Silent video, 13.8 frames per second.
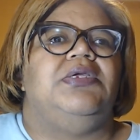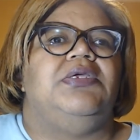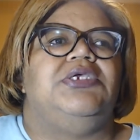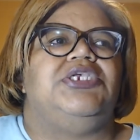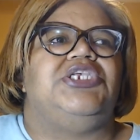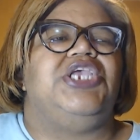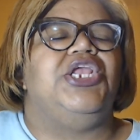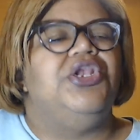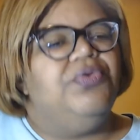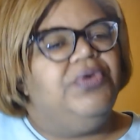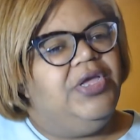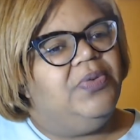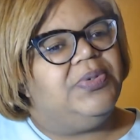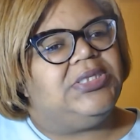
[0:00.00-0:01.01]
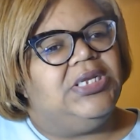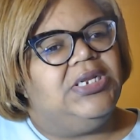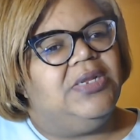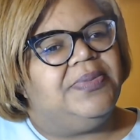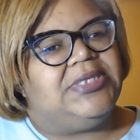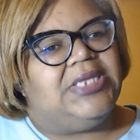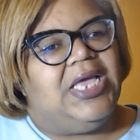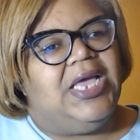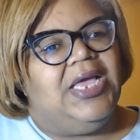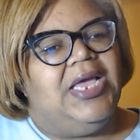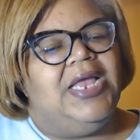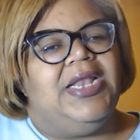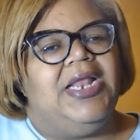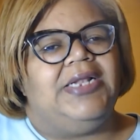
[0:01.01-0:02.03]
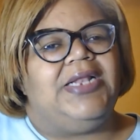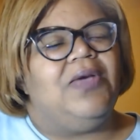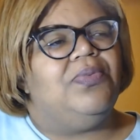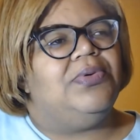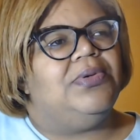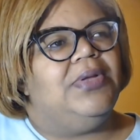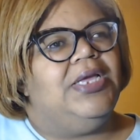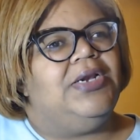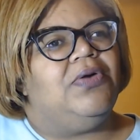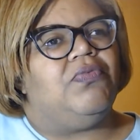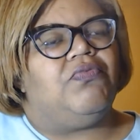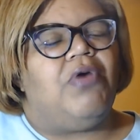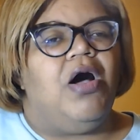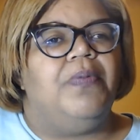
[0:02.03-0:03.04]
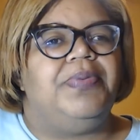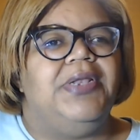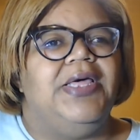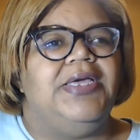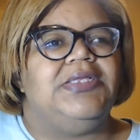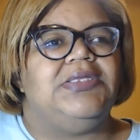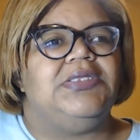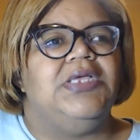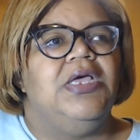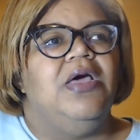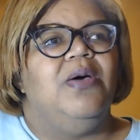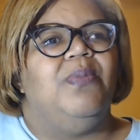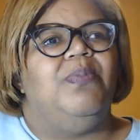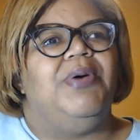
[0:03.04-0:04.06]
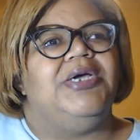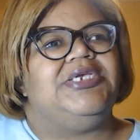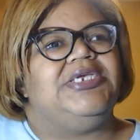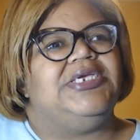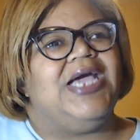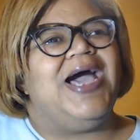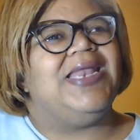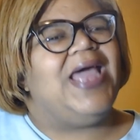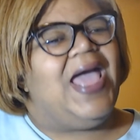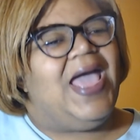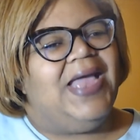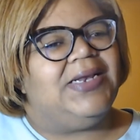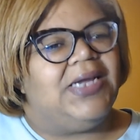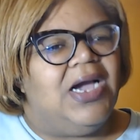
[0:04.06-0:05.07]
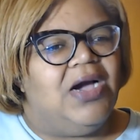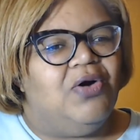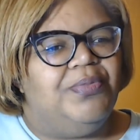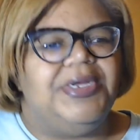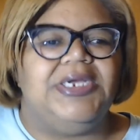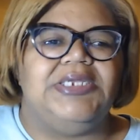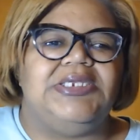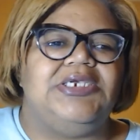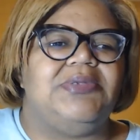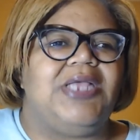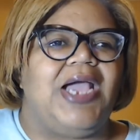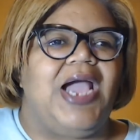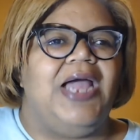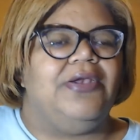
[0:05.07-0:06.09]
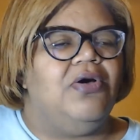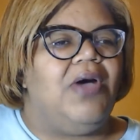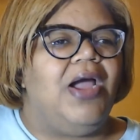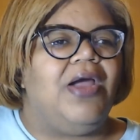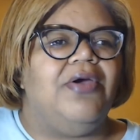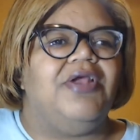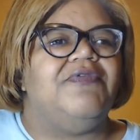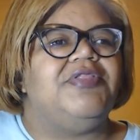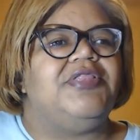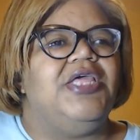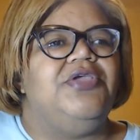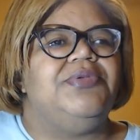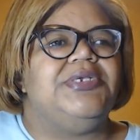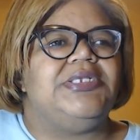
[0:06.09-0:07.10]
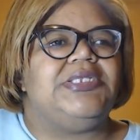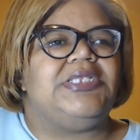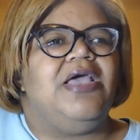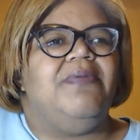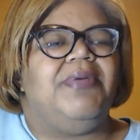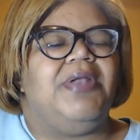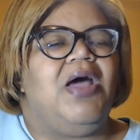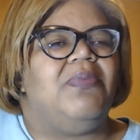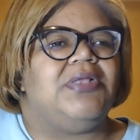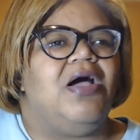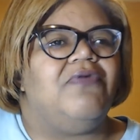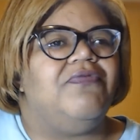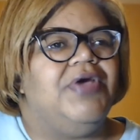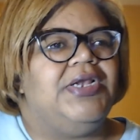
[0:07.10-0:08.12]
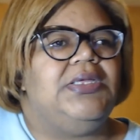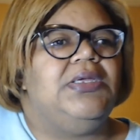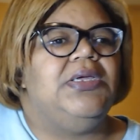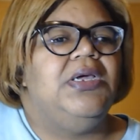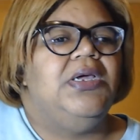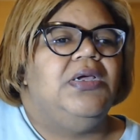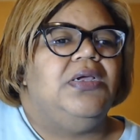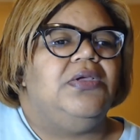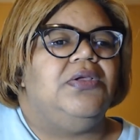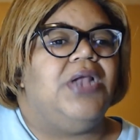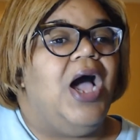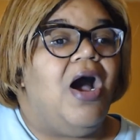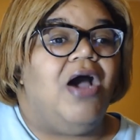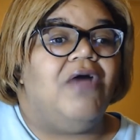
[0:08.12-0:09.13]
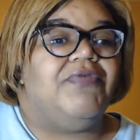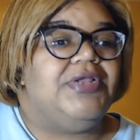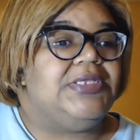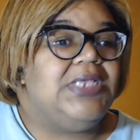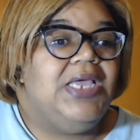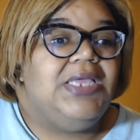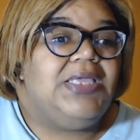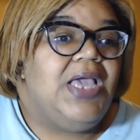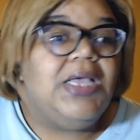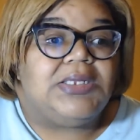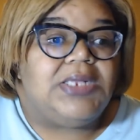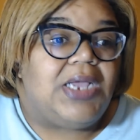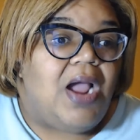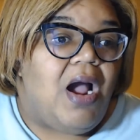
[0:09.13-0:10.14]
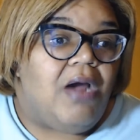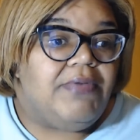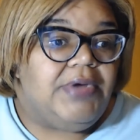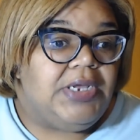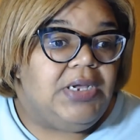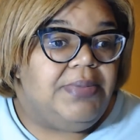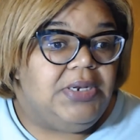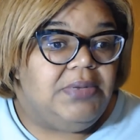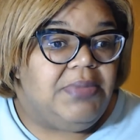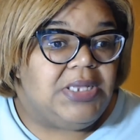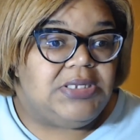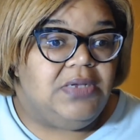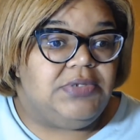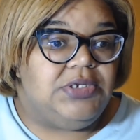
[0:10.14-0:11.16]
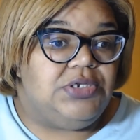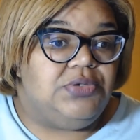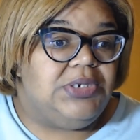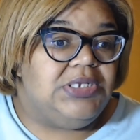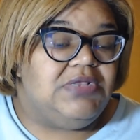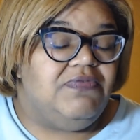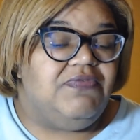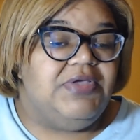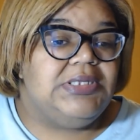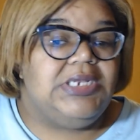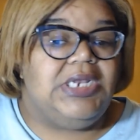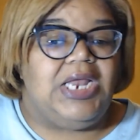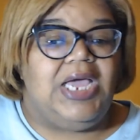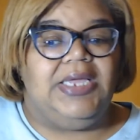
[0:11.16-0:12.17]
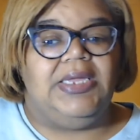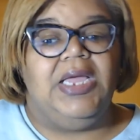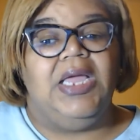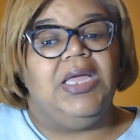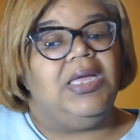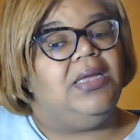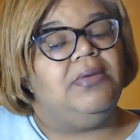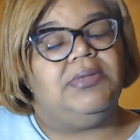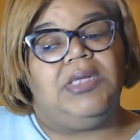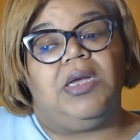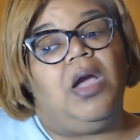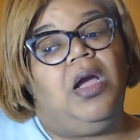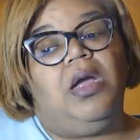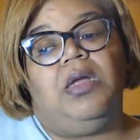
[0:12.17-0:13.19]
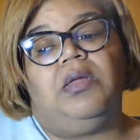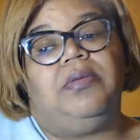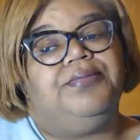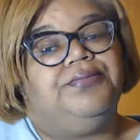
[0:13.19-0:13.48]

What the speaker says: she knew he was still upset and that they were in a raw place, but she kind of had to go because she was like, I know I heard everything you just said, but I was already, you know, I already said yes. Like, I already committed myself to do this event tonight. And he was like, all right,